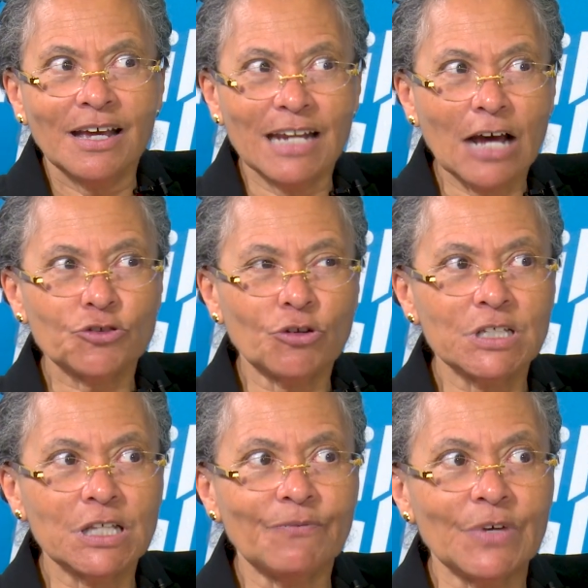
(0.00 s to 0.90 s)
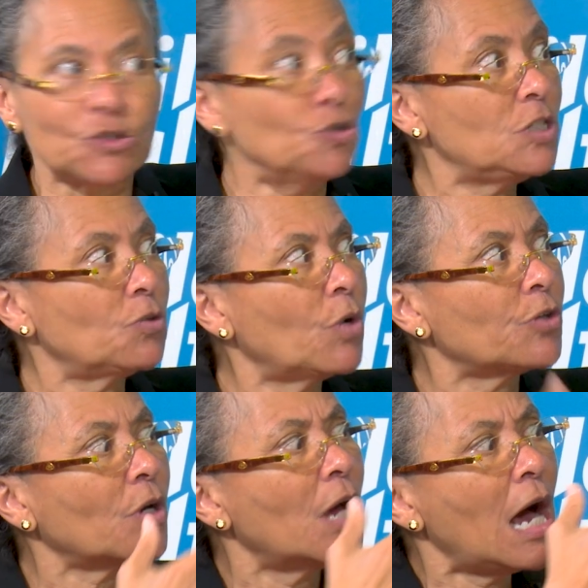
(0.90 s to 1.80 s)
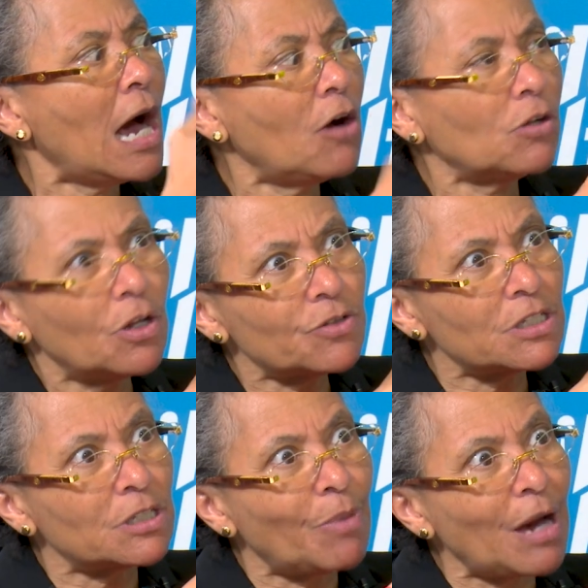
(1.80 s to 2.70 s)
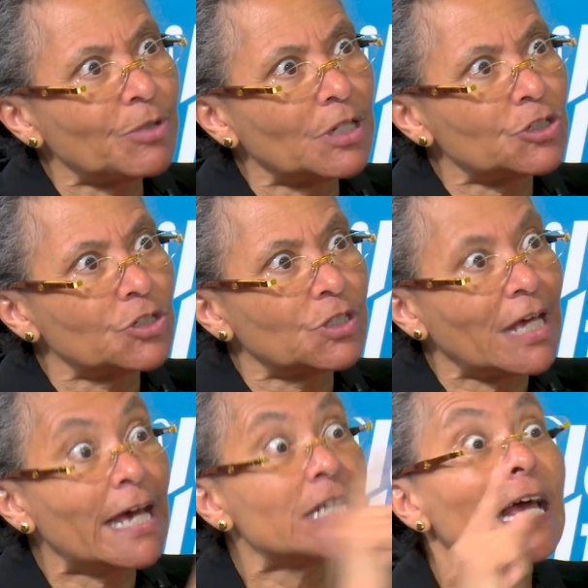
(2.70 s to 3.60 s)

And how strong is that fence? You need to wonder, how close is the population to the edge?